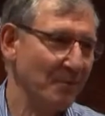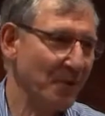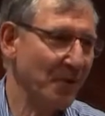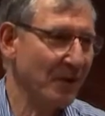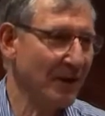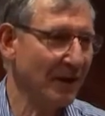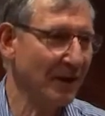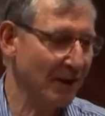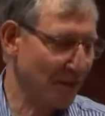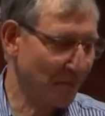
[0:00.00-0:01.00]
burning,
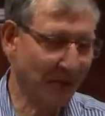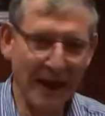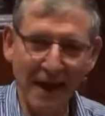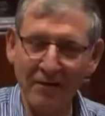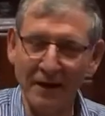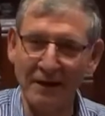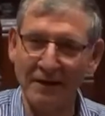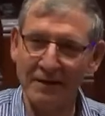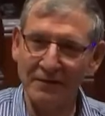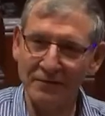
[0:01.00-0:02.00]
ploughing,
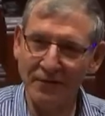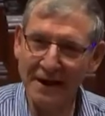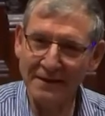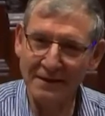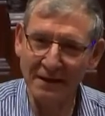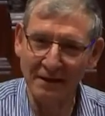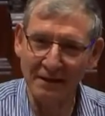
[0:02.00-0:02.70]
grazing.